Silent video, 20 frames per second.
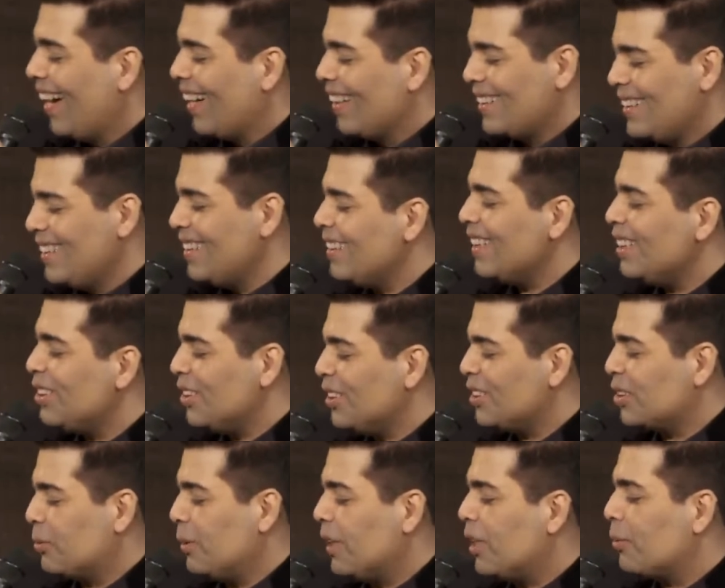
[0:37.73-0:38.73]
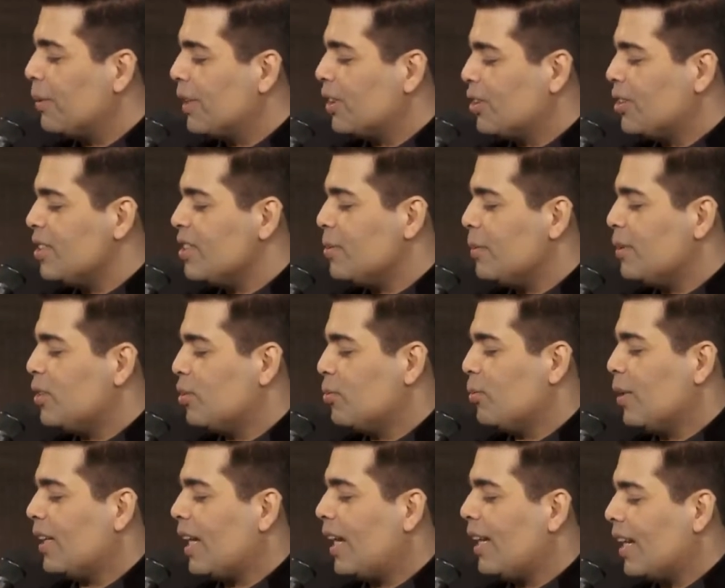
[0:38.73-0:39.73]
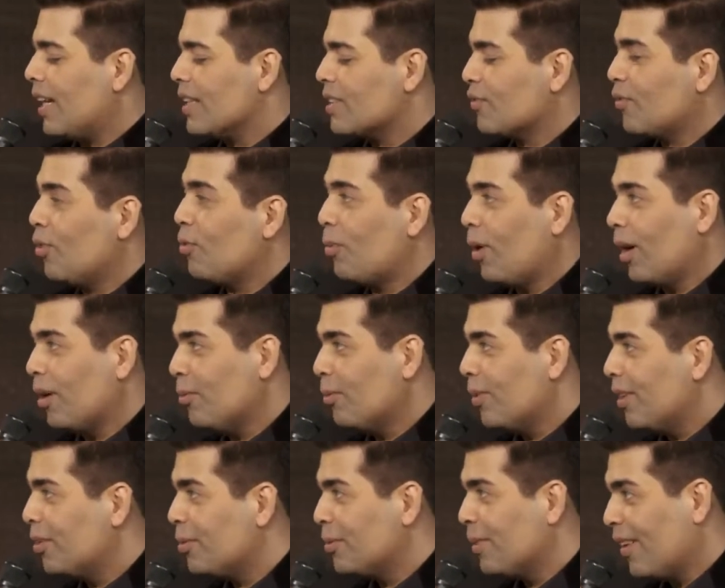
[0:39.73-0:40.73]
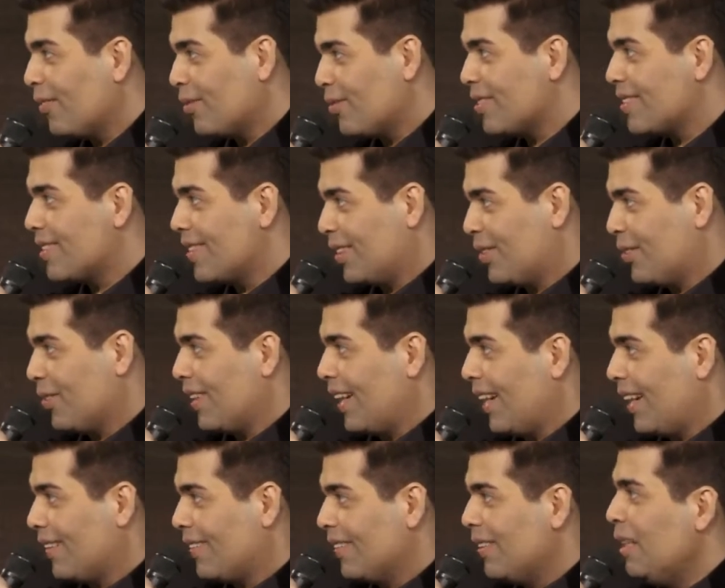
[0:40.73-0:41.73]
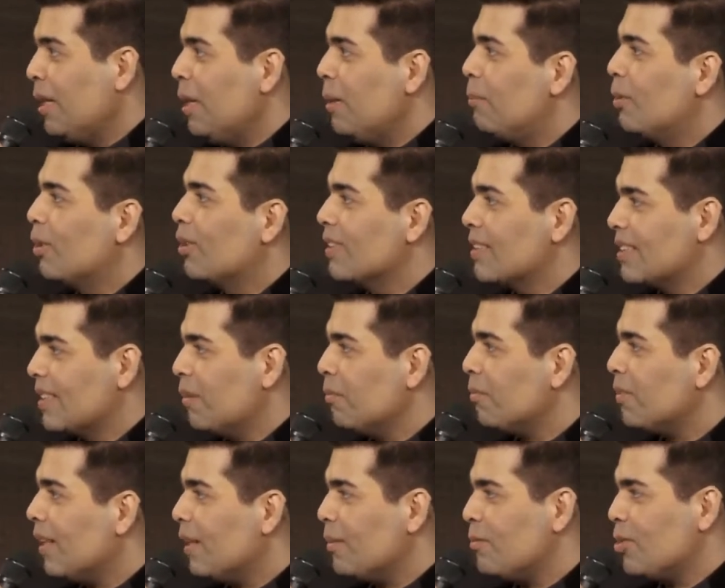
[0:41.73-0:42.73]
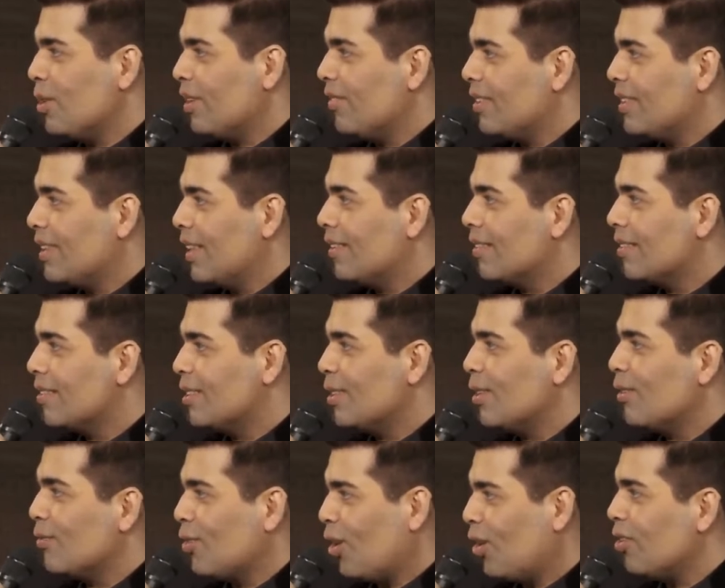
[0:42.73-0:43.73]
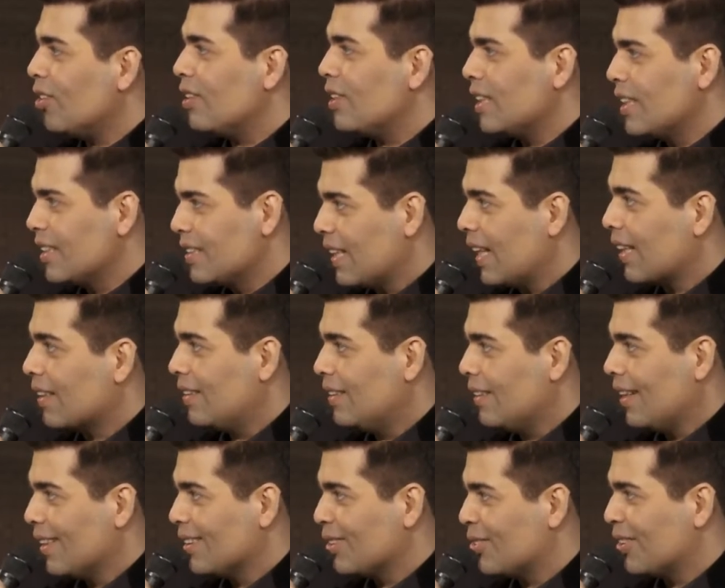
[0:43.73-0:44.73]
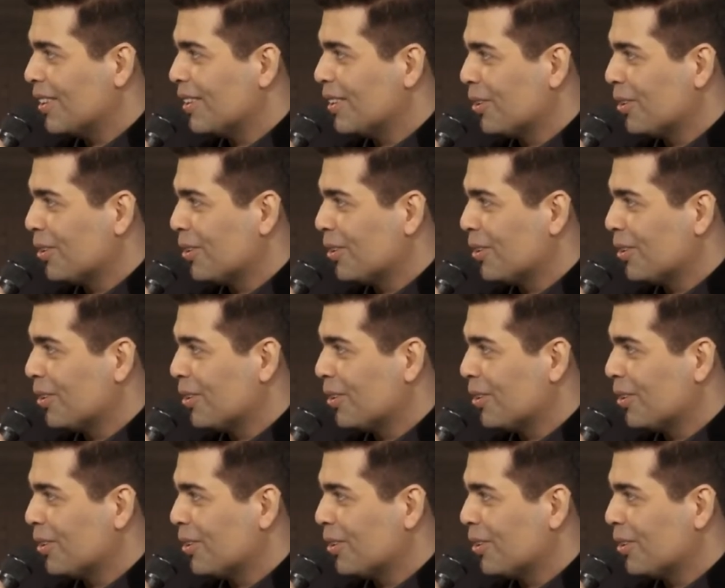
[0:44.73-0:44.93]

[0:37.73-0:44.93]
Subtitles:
These are just quick questions which when I ask for one word, you have to stick to that. Because sometimes you have a tendency of not exactly answering the